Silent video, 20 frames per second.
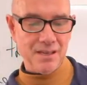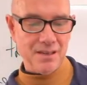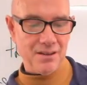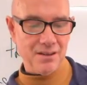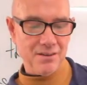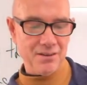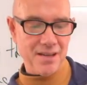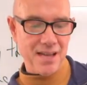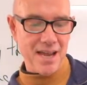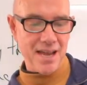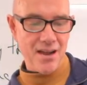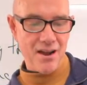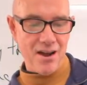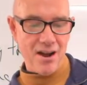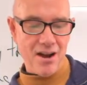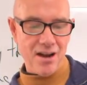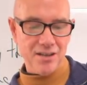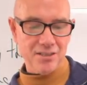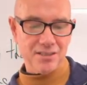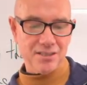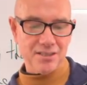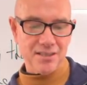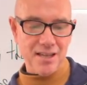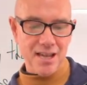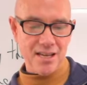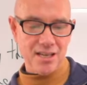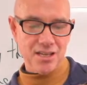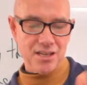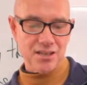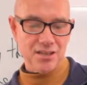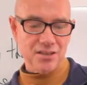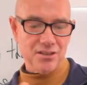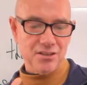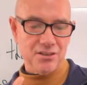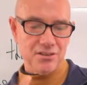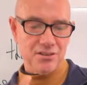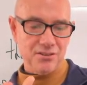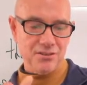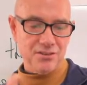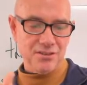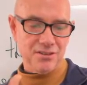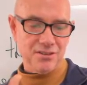Okay, Arts, thank you.